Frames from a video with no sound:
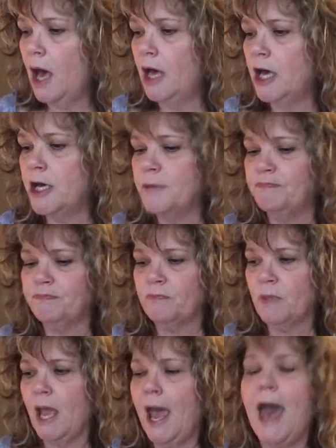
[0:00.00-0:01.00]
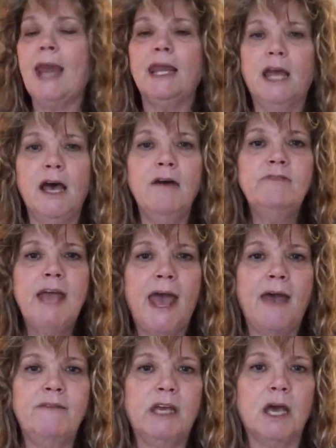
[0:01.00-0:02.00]
Um, I loved
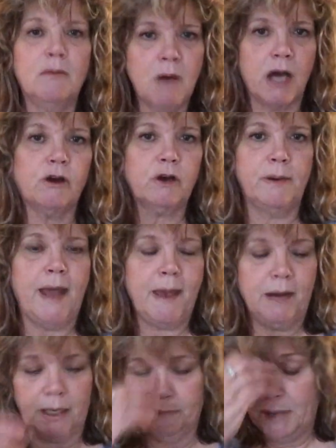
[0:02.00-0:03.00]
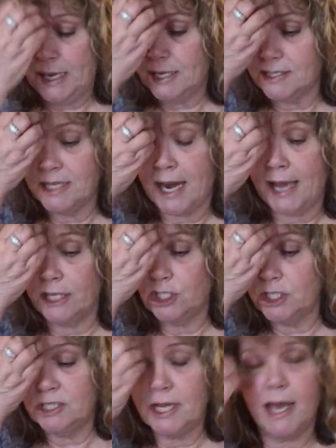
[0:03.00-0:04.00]
having a monochromatic piece that I could
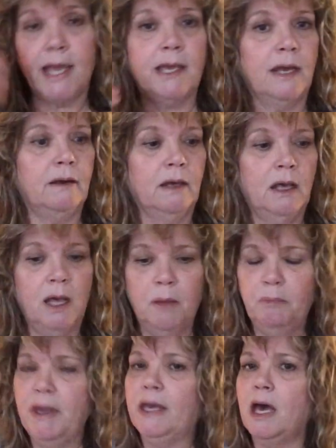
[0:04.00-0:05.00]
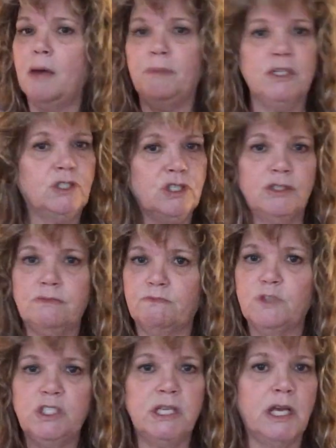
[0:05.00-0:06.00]
just take and pick up and
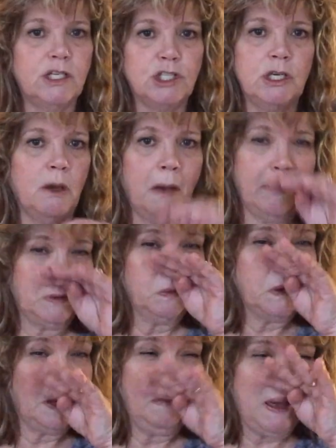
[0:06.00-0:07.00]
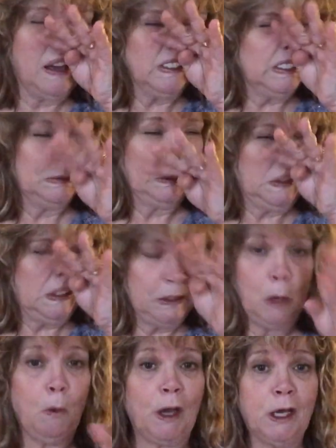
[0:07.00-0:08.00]
just stitch and don't have to worry about you
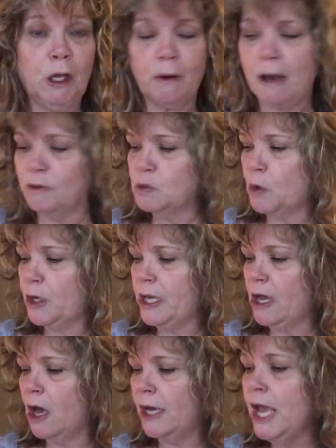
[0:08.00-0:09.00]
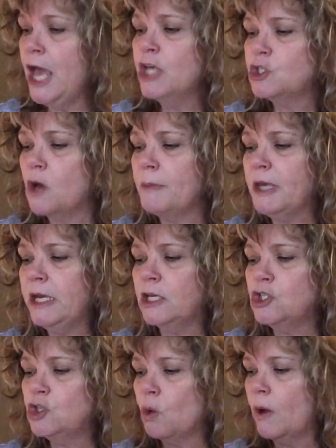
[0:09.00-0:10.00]
know, what color I was working on. So I'm going to
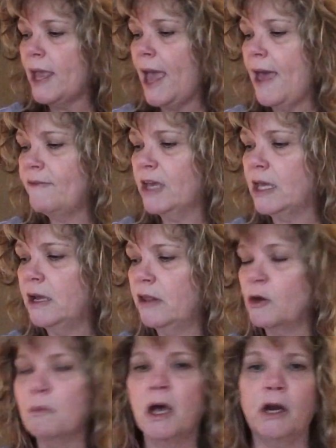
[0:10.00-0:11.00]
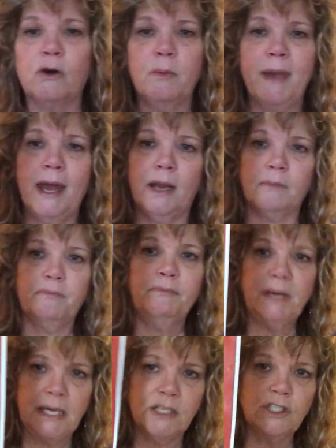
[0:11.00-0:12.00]
enjoy having another monochromatic
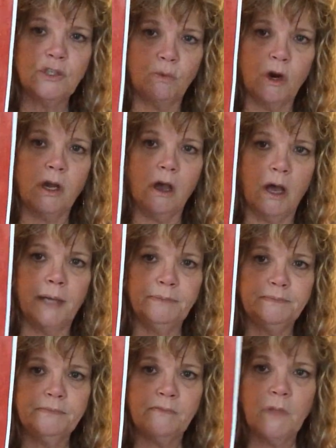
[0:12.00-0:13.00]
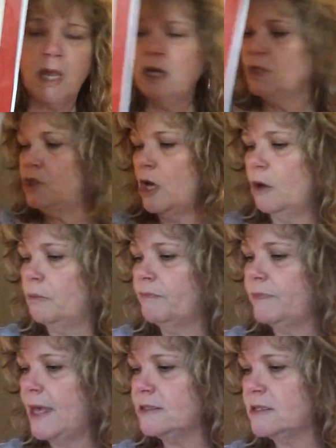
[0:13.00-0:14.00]
piece to work on. So
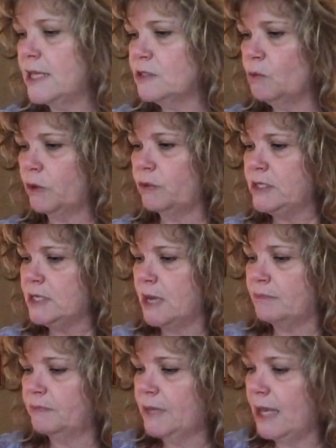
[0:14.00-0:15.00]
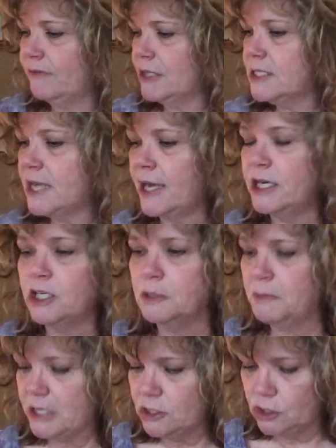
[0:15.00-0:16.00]
that's that's one reason I'm kind of excited to
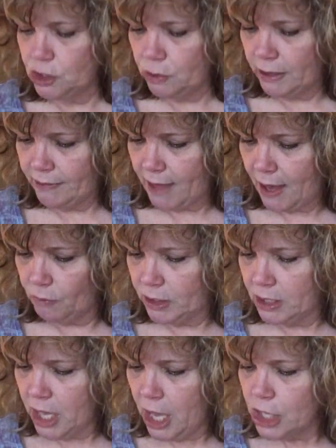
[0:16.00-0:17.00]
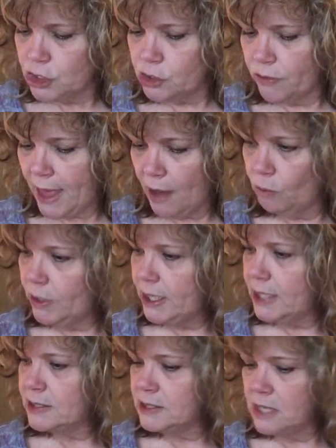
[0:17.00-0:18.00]
be doing that one. So that one
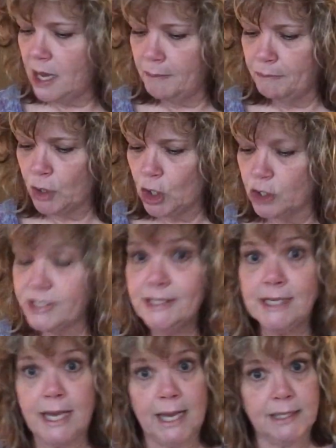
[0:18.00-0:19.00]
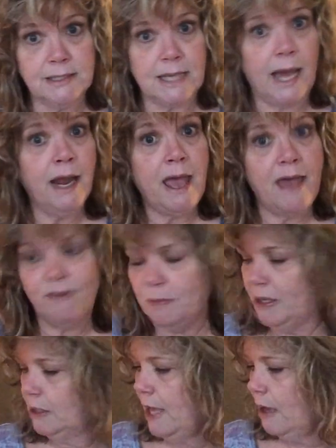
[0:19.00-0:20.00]
is number six. I haven't
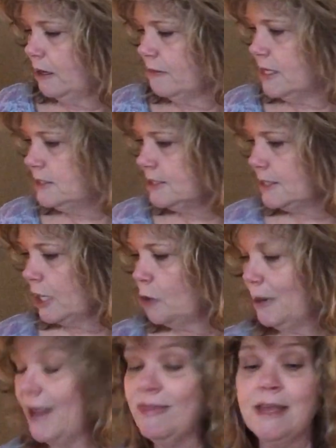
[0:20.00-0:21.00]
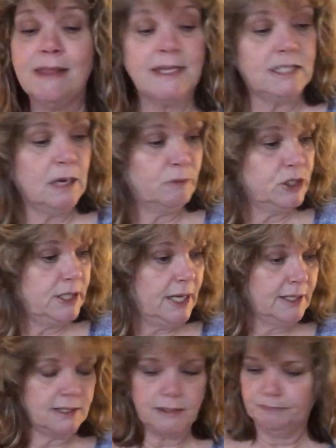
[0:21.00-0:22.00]
been counting these as I go, but I think that's number
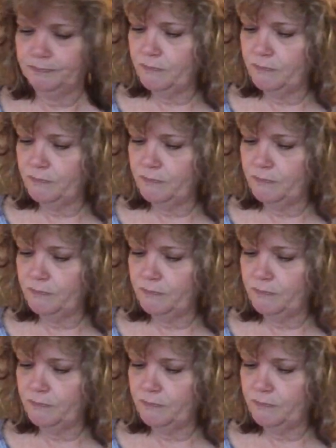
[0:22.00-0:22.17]
six.